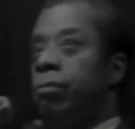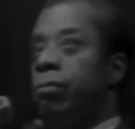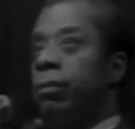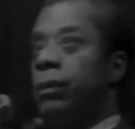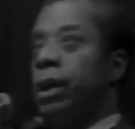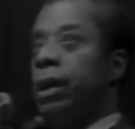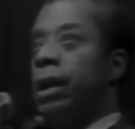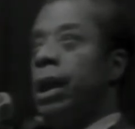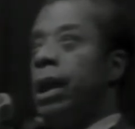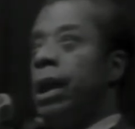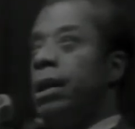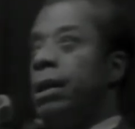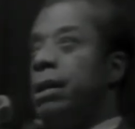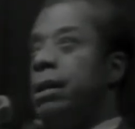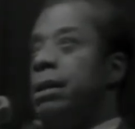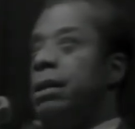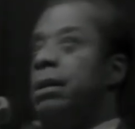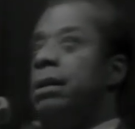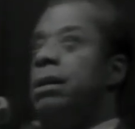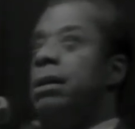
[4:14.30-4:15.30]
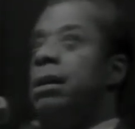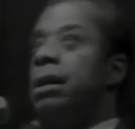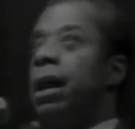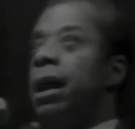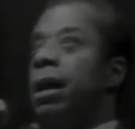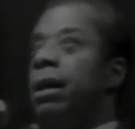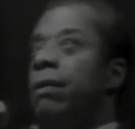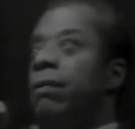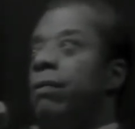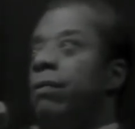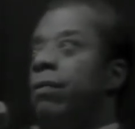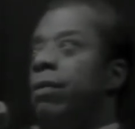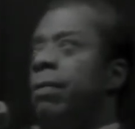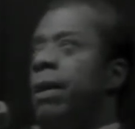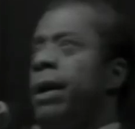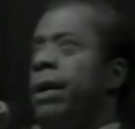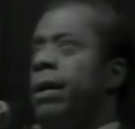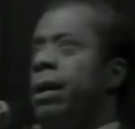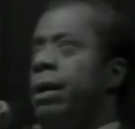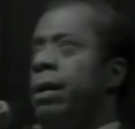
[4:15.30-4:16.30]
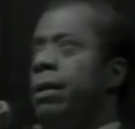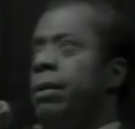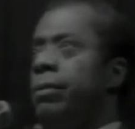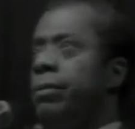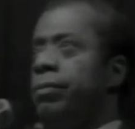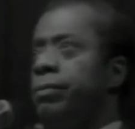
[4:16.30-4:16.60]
the latest slave rebellion.